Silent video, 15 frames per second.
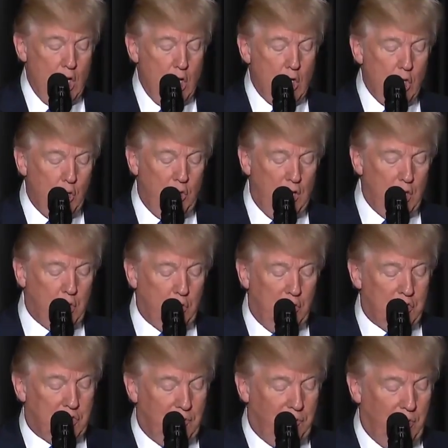to the
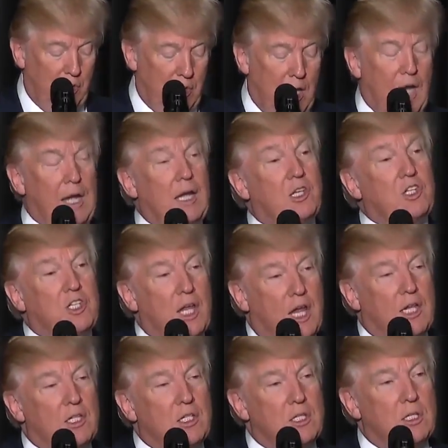interests of the United
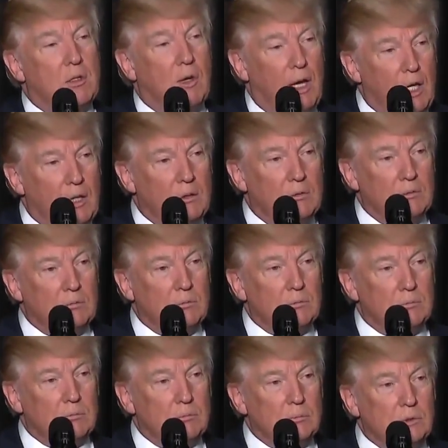States, right?
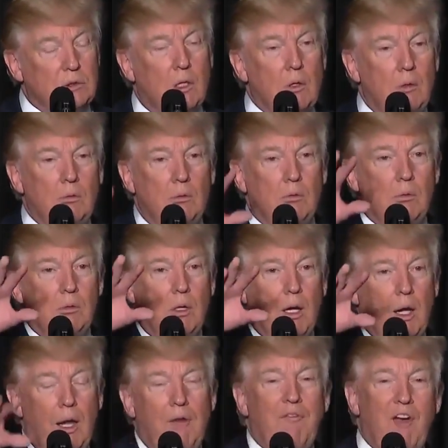So
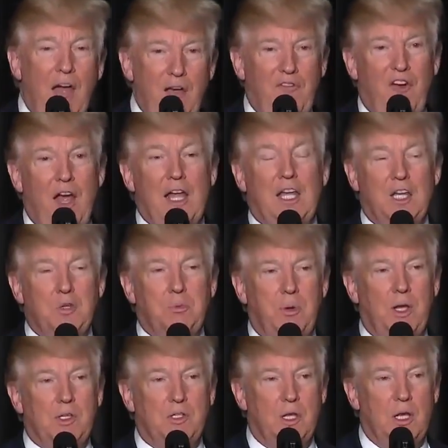if I find as
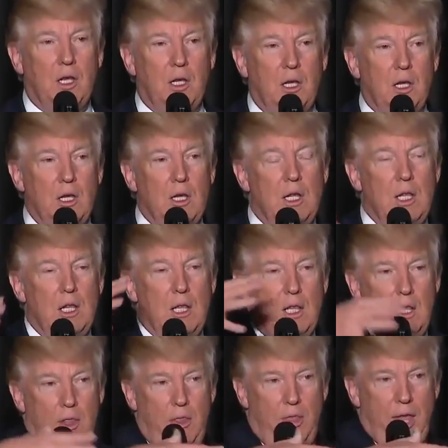president
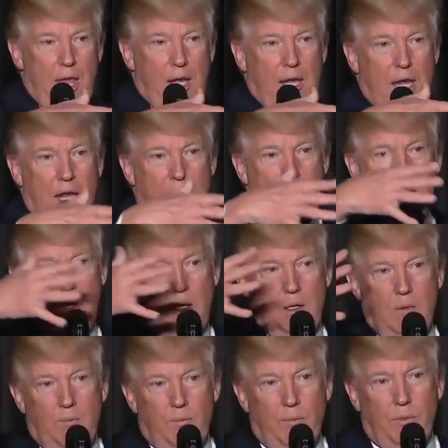that a
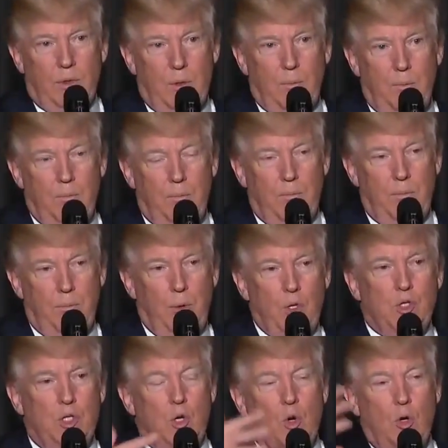
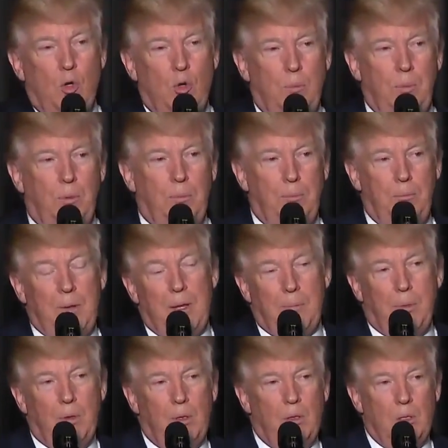person or a group of
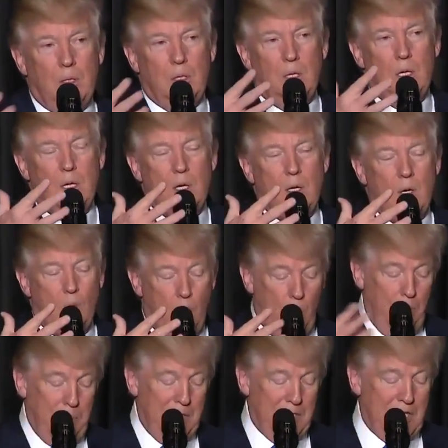people will
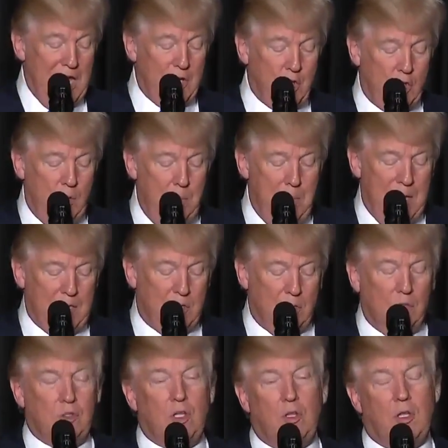be detrimental
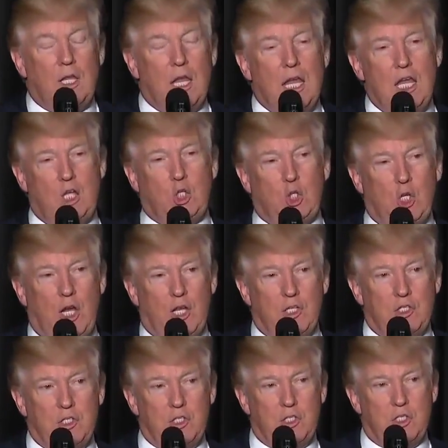to the
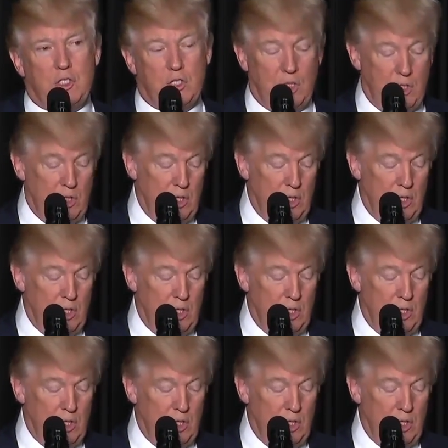interests